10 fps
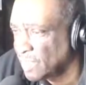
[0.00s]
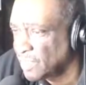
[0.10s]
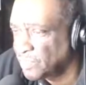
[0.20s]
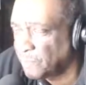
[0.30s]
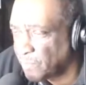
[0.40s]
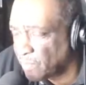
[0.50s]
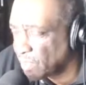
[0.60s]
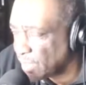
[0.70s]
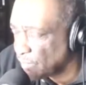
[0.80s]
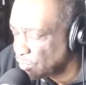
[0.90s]
You
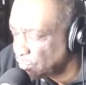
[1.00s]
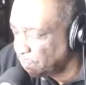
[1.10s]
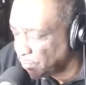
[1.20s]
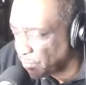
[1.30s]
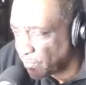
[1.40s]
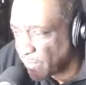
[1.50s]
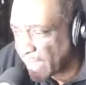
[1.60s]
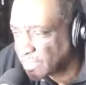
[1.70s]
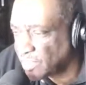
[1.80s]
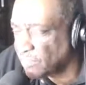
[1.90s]

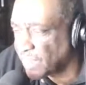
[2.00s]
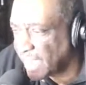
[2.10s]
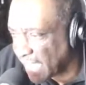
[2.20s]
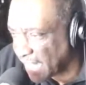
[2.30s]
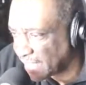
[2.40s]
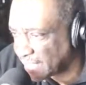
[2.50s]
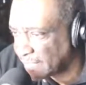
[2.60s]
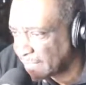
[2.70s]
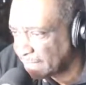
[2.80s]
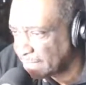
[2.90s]
bureaucrats don't get it.
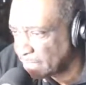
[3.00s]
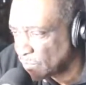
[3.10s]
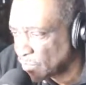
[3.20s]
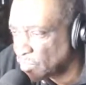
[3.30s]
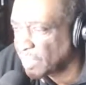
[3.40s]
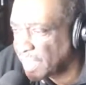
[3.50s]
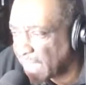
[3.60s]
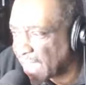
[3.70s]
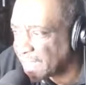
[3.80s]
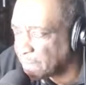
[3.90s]
You're
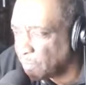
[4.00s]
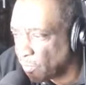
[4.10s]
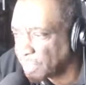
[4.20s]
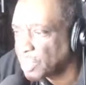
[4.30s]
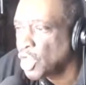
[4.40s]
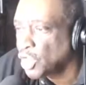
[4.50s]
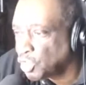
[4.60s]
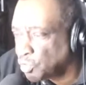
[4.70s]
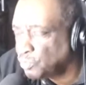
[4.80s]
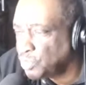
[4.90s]
not important.
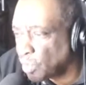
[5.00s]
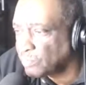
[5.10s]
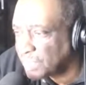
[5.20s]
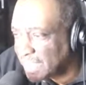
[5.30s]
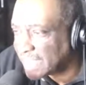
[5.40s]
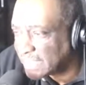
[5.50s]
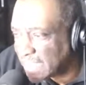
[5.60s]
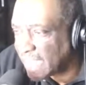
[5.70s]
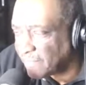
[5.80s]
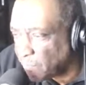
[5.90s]
You don't
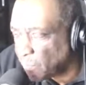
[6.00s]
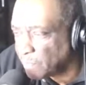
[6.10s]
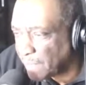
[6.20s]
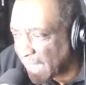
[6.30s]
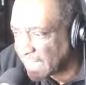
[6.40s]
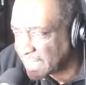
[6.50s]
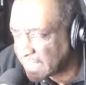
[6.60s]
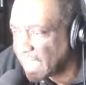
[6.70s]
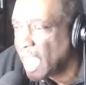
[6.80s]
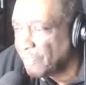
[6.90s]
dictate foreign
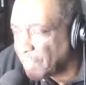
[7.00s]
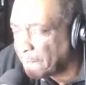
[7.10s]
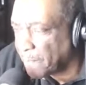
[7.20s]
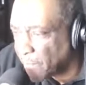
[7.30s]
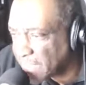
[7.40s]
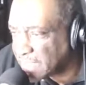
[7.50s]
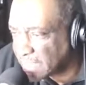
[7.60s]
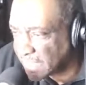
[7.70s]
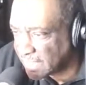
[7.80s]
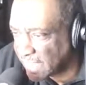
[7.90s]
policy. The
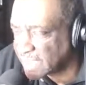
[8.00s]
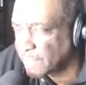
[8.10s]
president does.